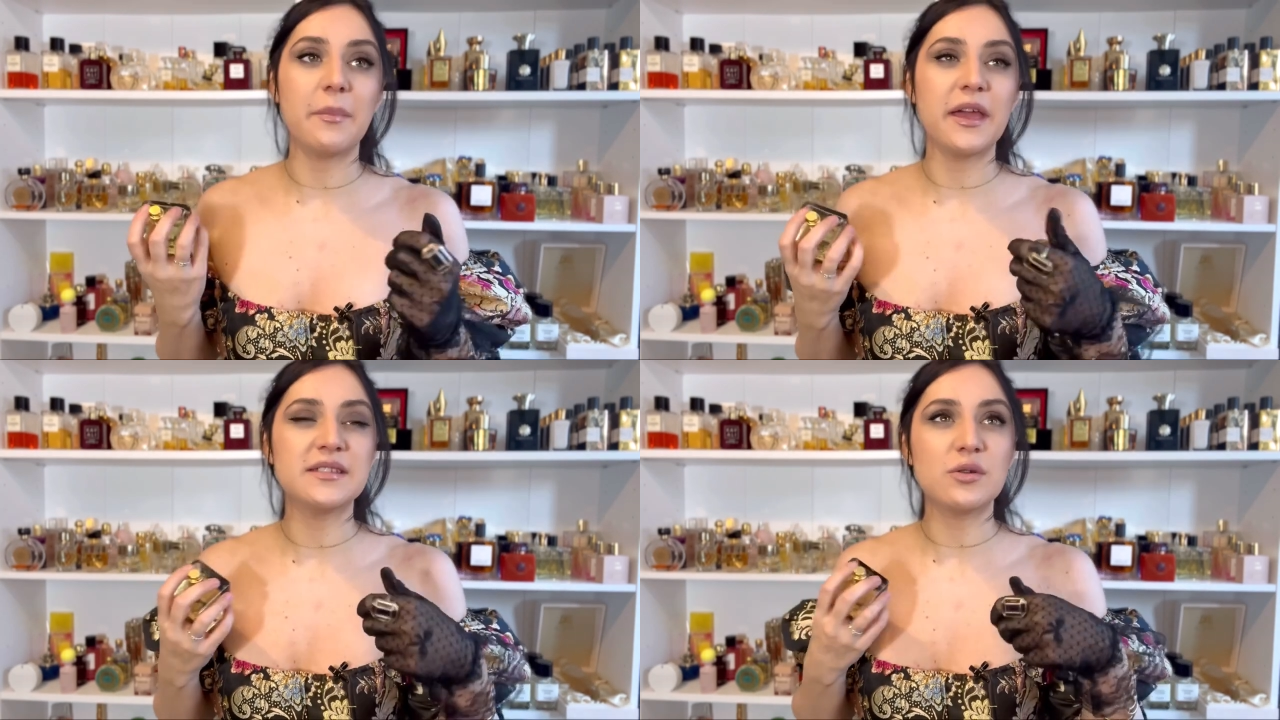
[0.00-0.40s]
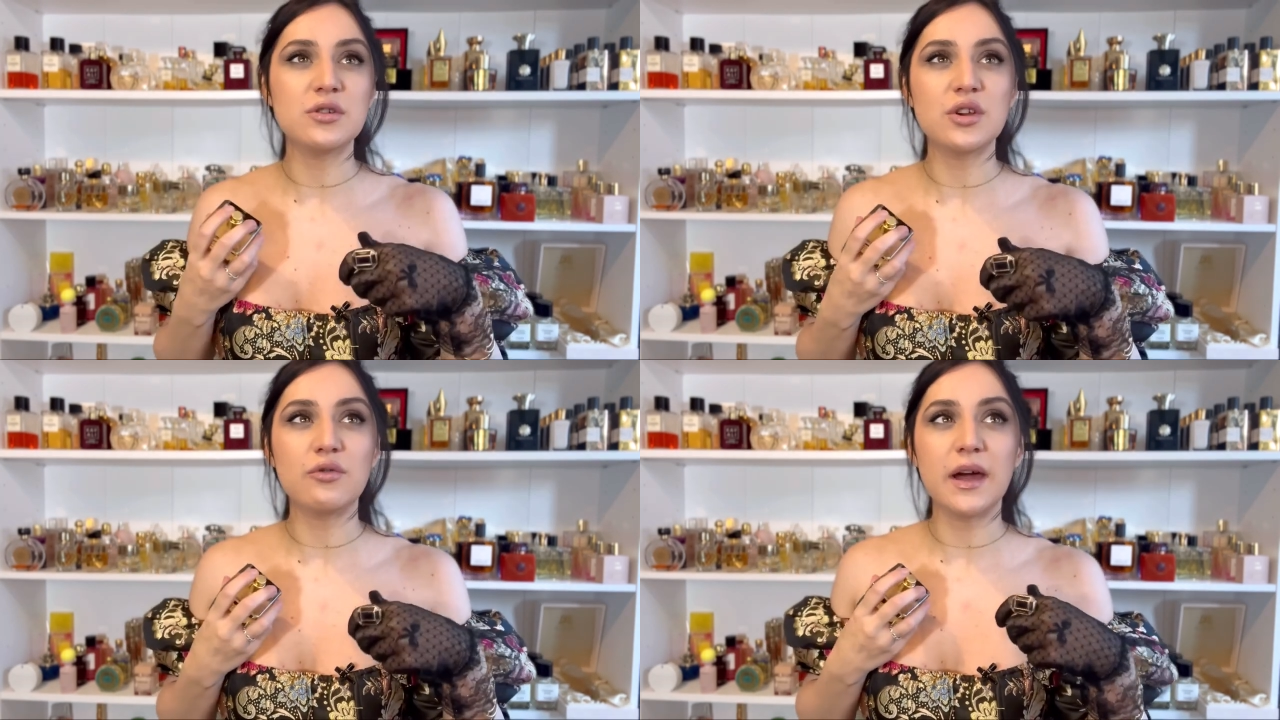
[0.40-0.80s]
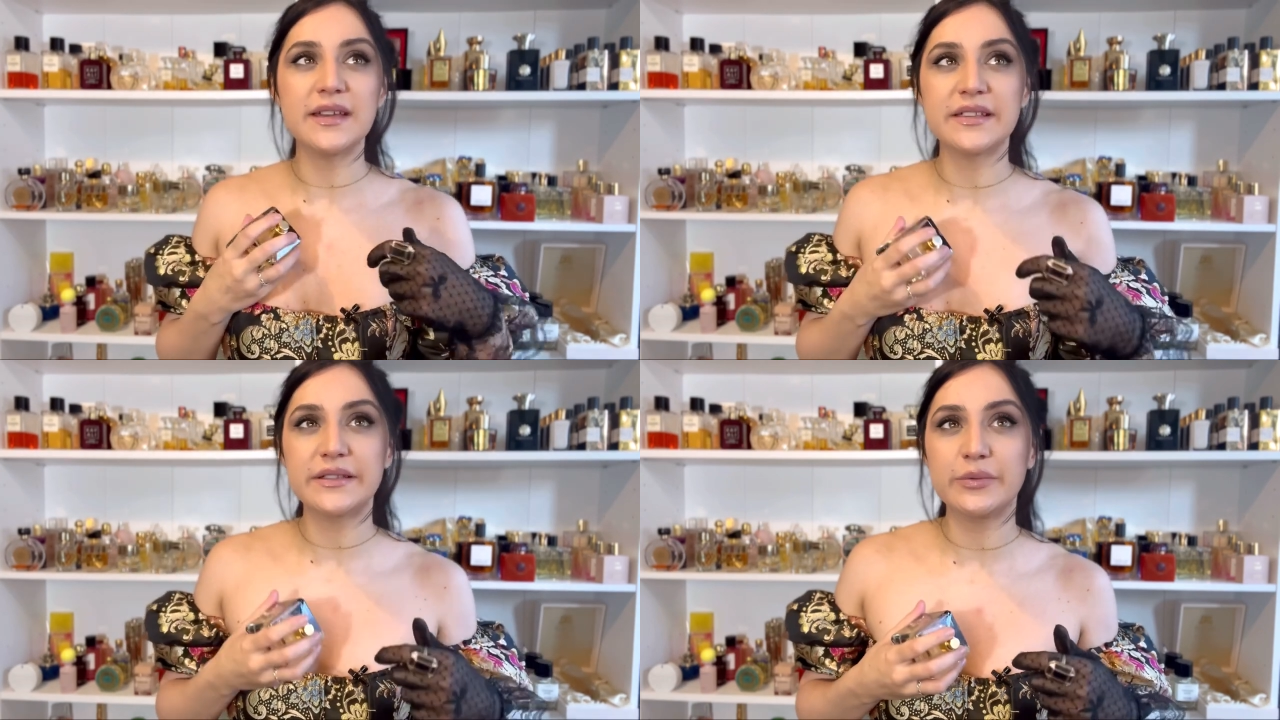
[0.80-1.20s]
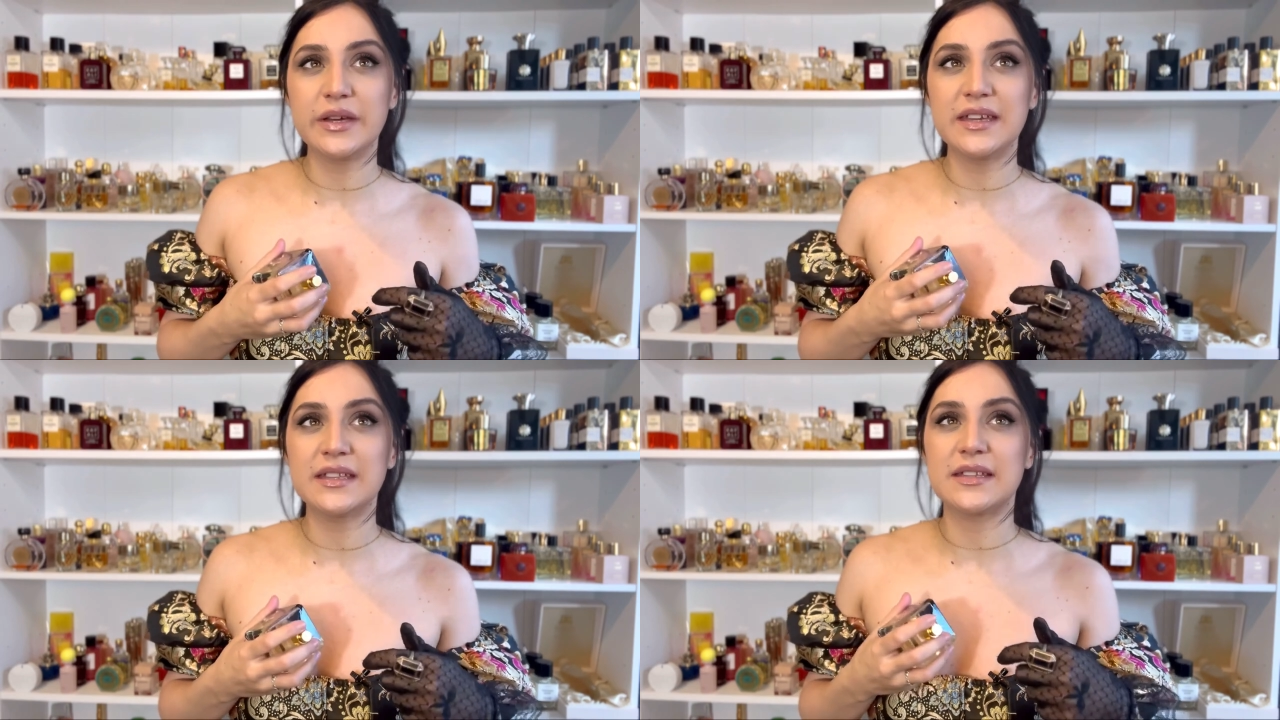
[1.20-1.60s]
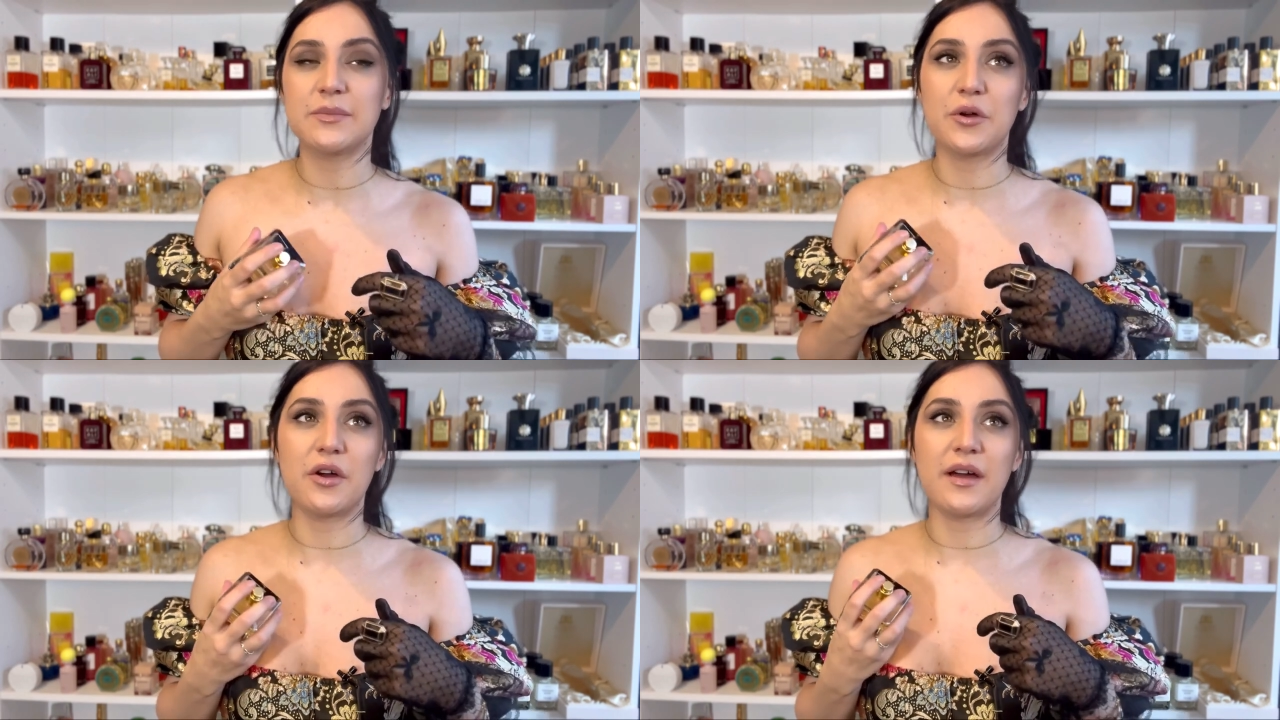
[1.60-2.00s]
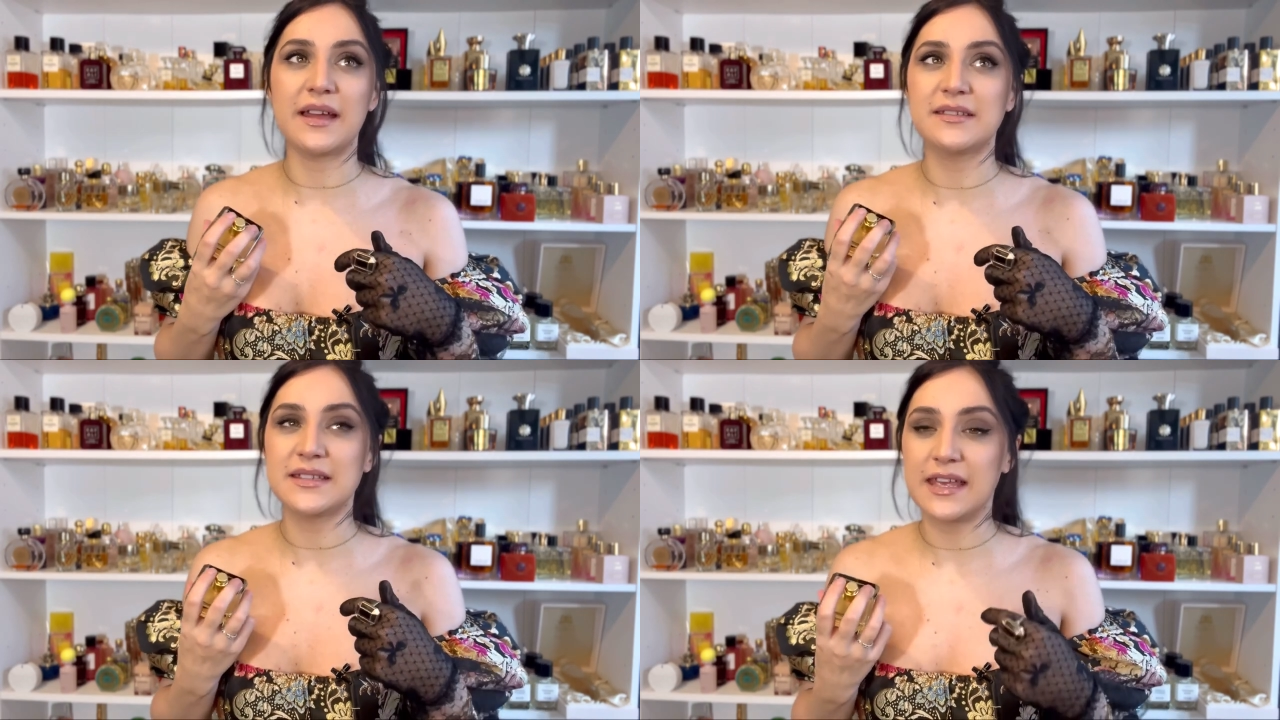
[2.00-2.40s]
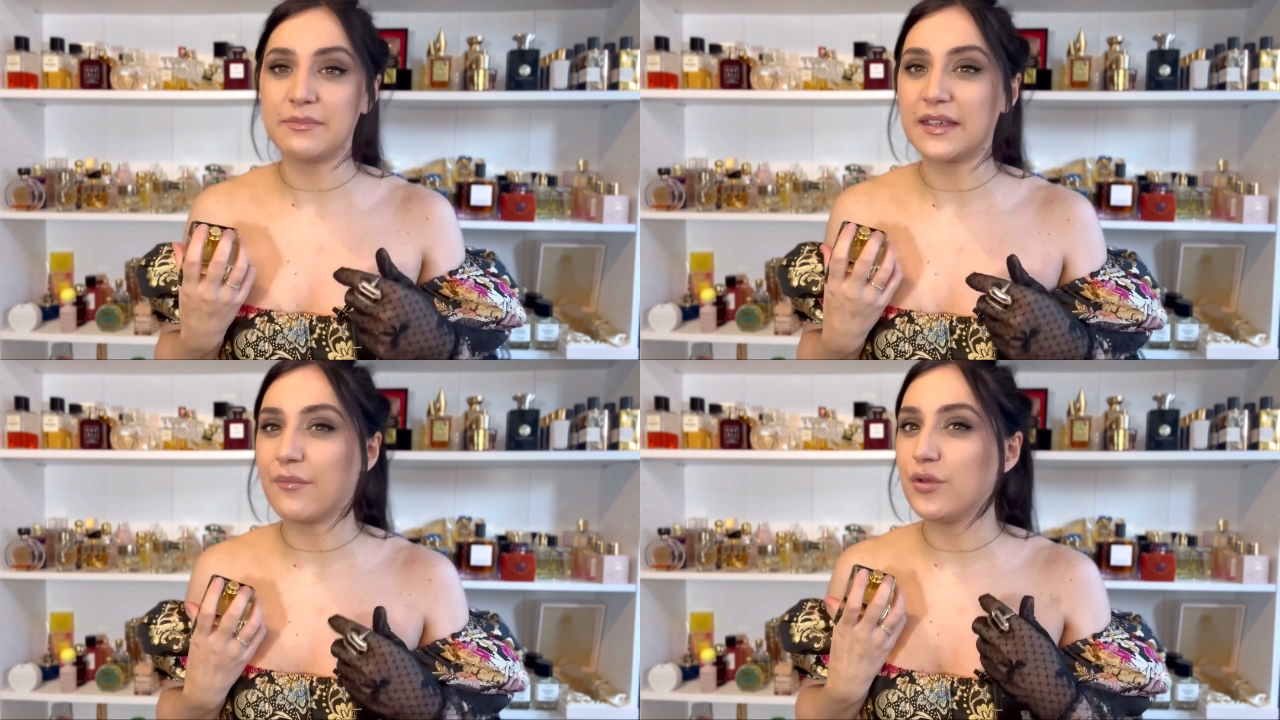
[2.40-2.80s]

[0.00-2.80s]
It's also quite sweet, but at the same time,